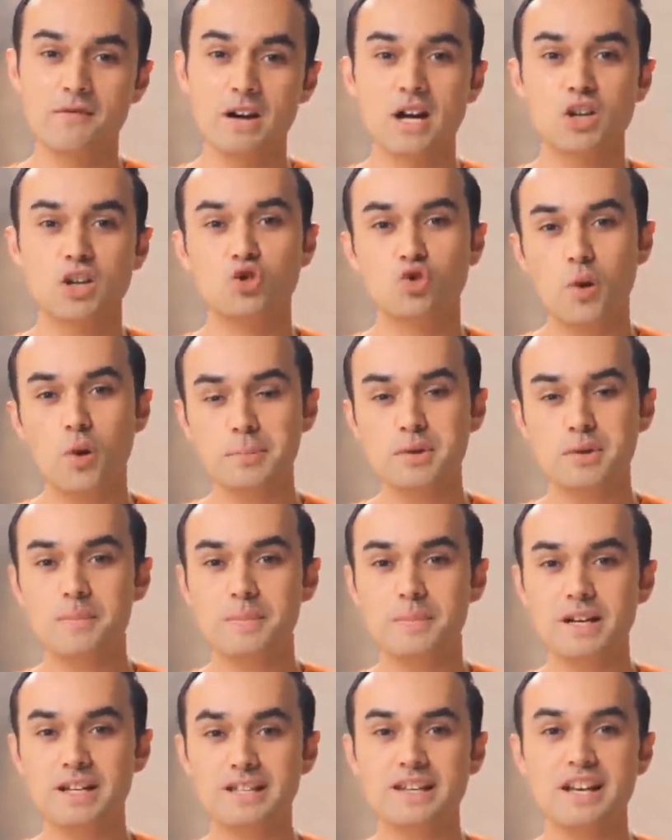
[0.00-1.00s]

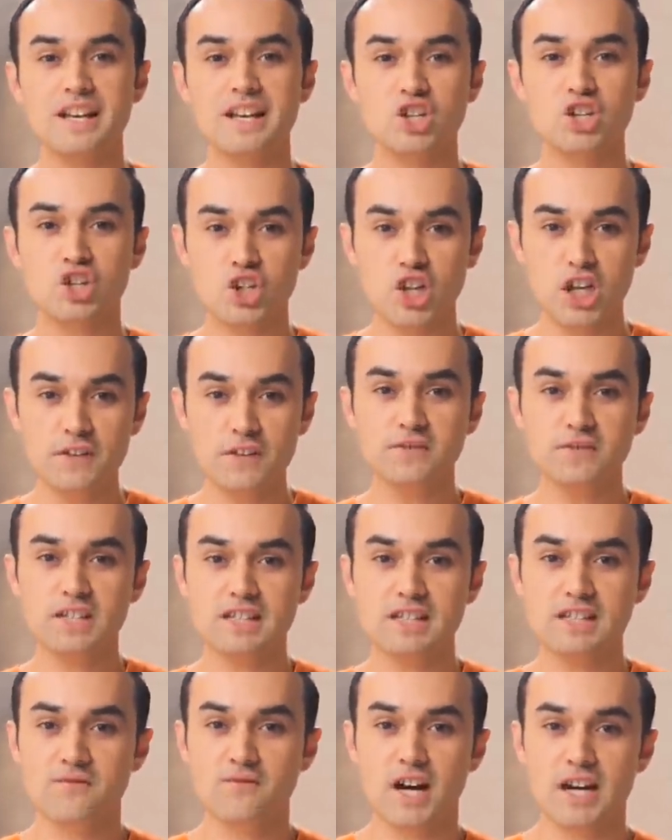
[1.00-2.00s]
dropshipping's chief
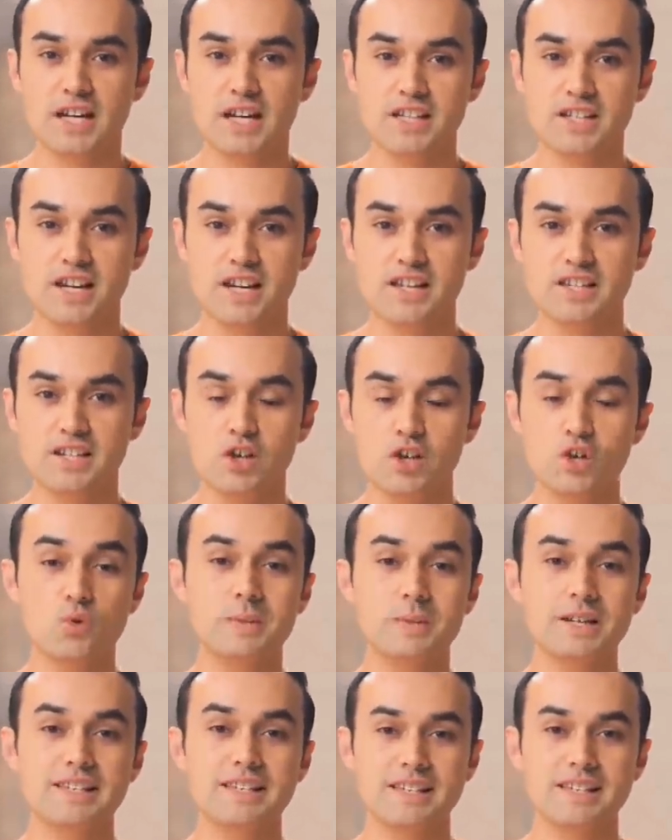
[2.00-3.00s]
disadvantage is that you'll
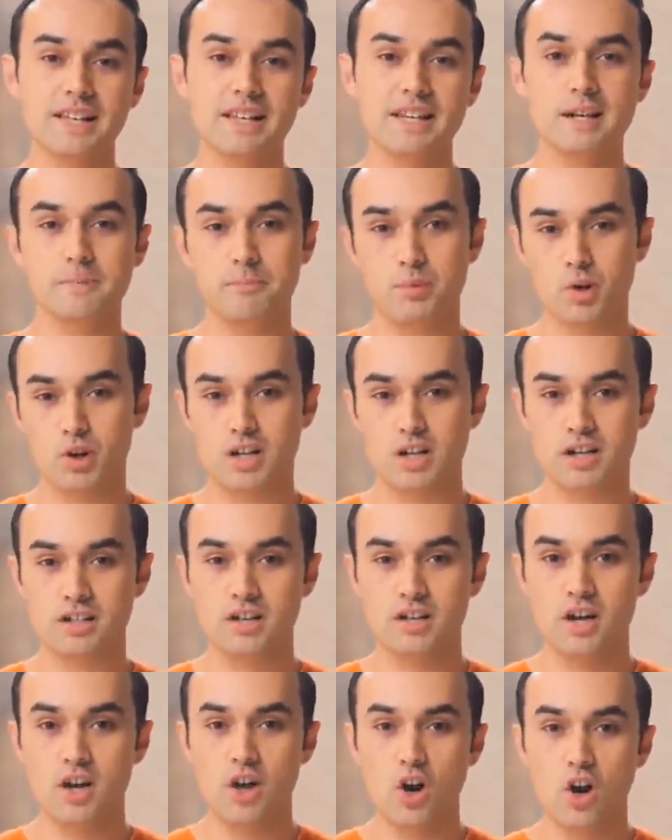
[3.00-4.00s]
be selling a product
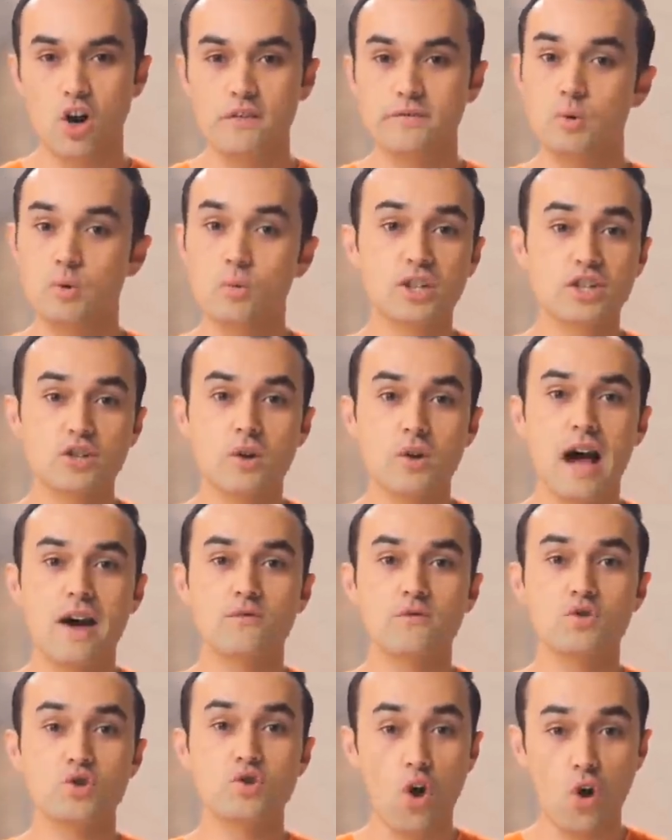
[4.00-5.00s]
over which you'll have
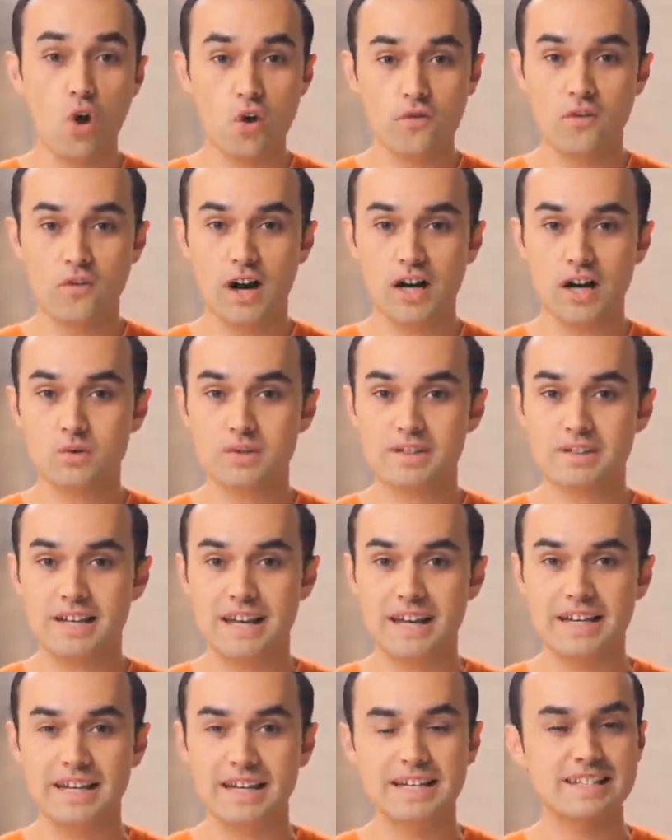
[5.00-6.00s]
no final
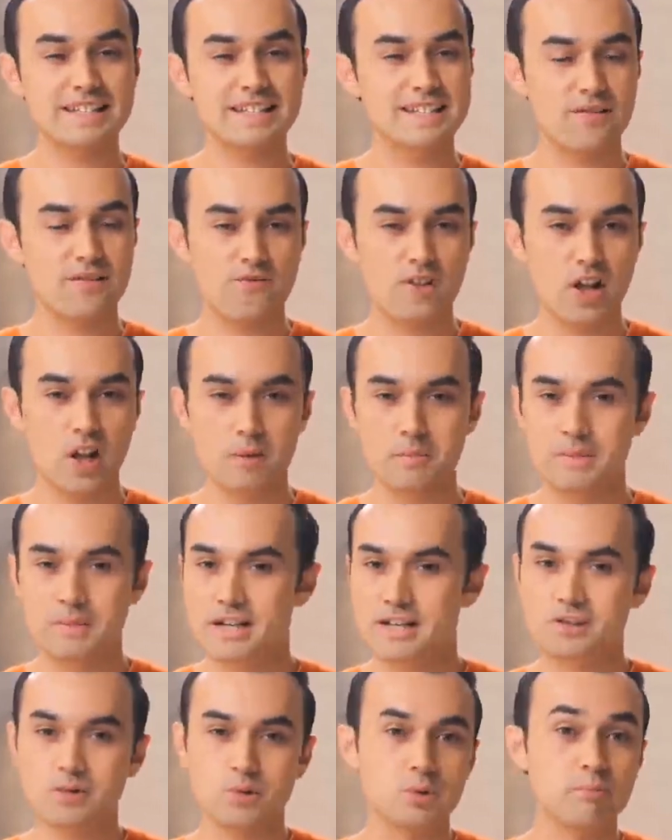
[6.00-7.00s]
say in its
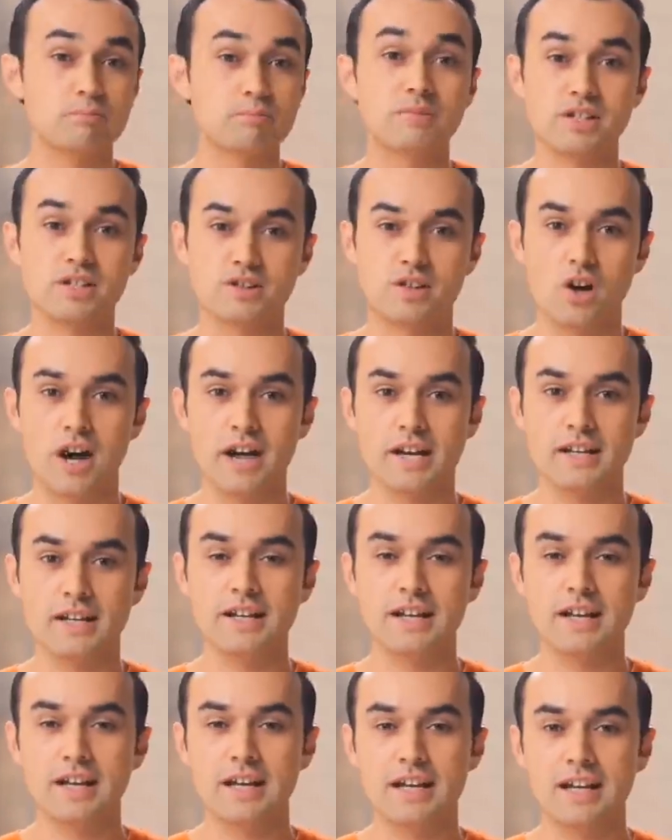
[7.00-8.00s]
development or design.
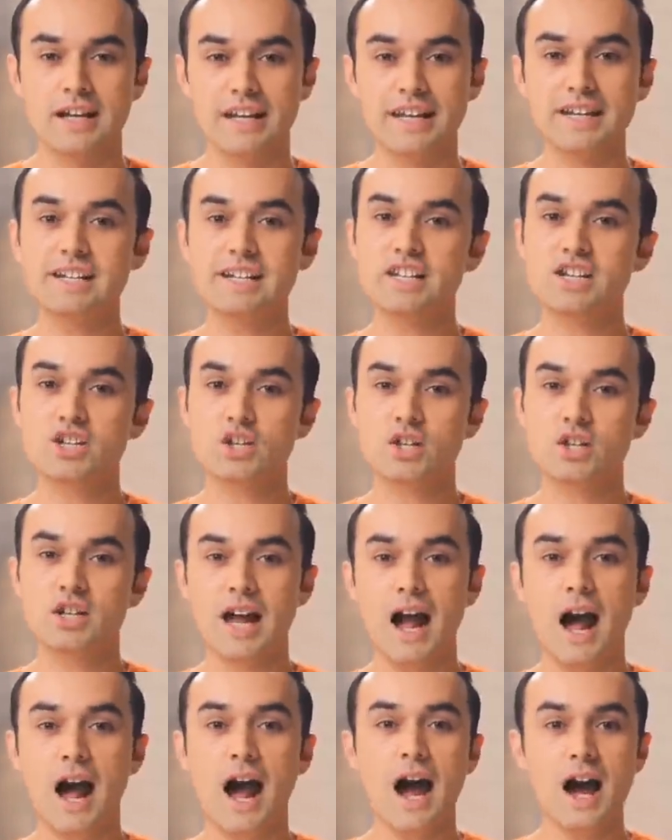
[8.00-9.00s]
In
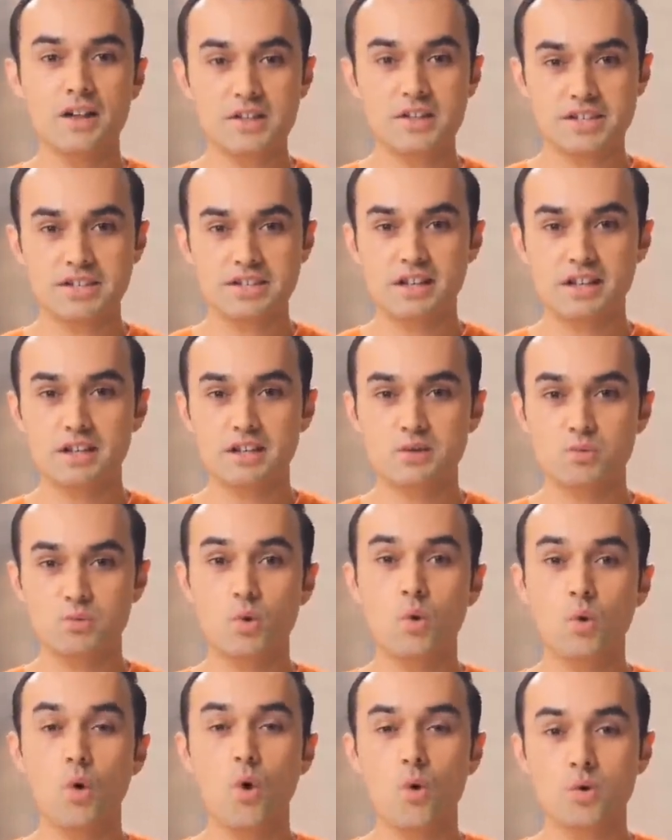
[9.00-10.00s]
addition, other sellers
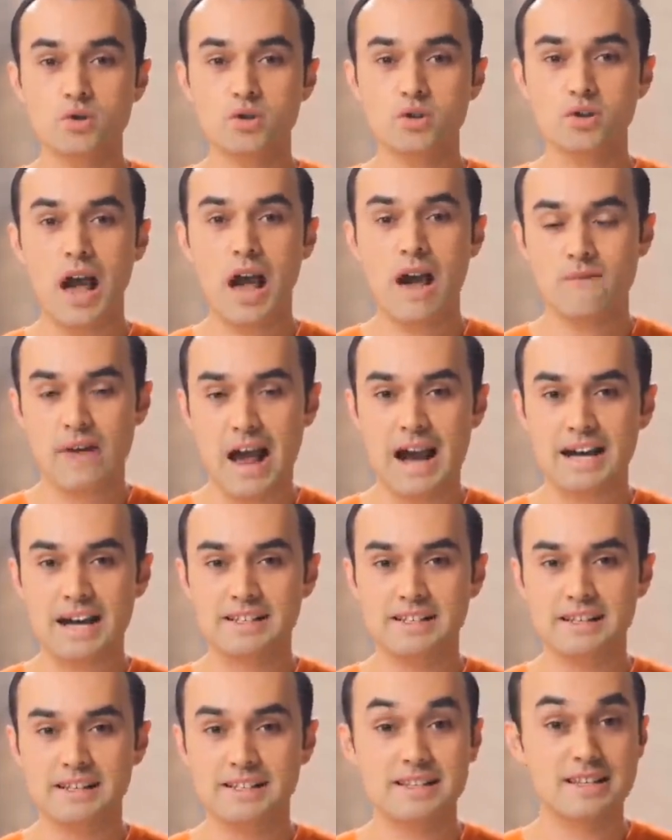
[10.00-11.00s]
will also have
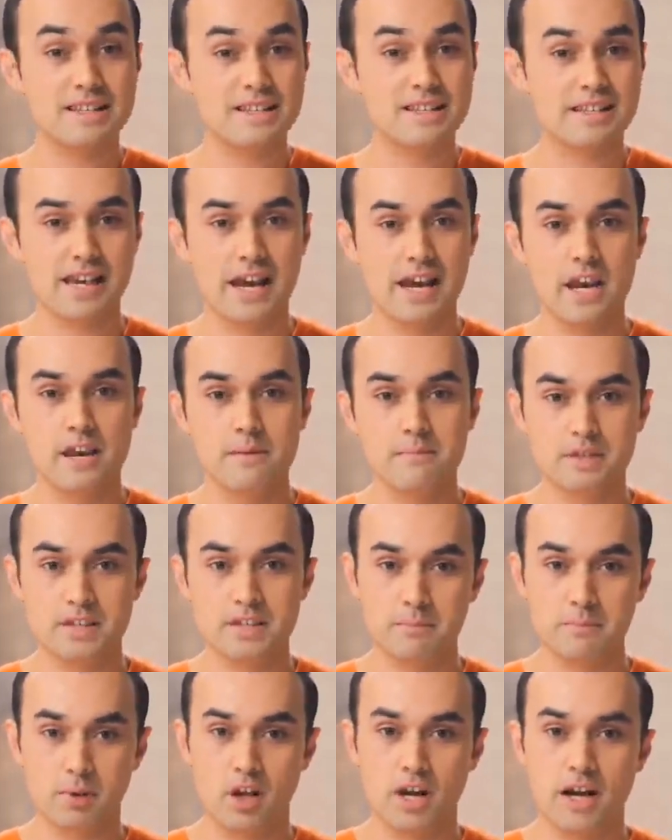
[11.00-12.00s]
access to the same
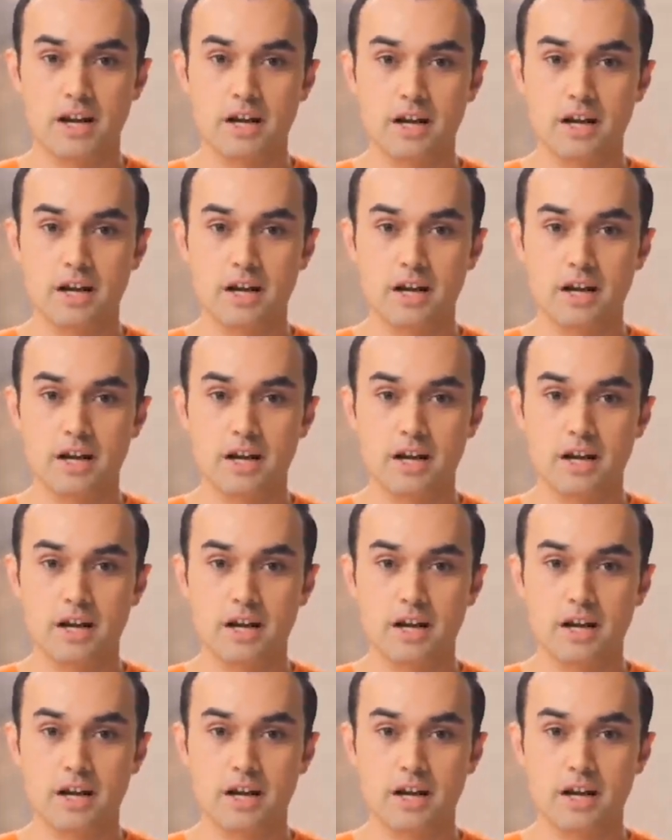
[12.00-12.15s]
supplier.